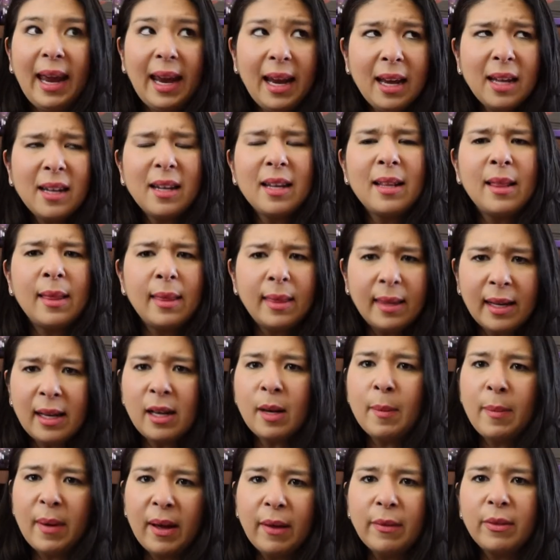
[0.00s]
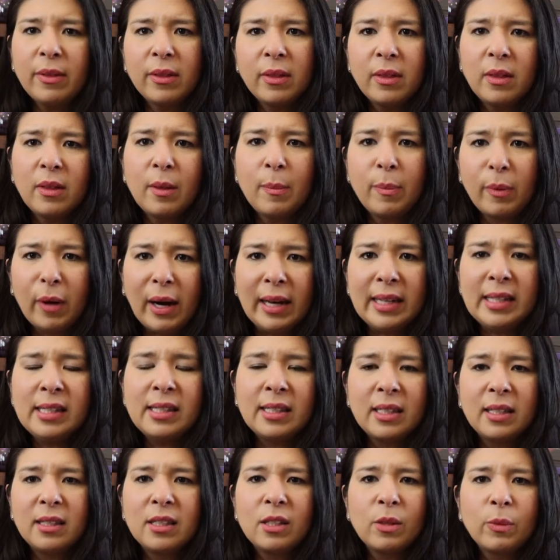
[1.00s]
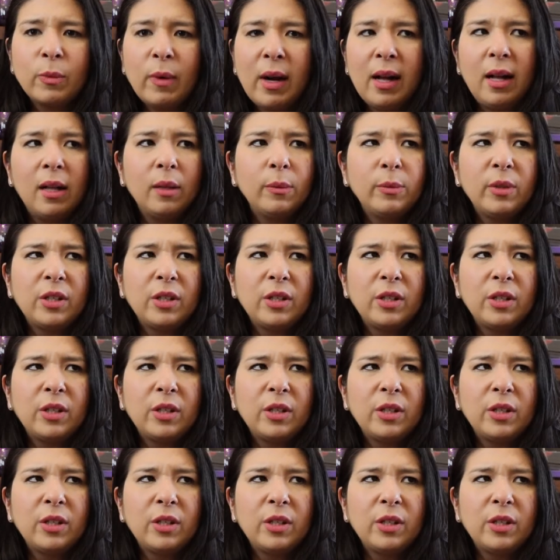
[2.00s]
and I think about the Bryston as well,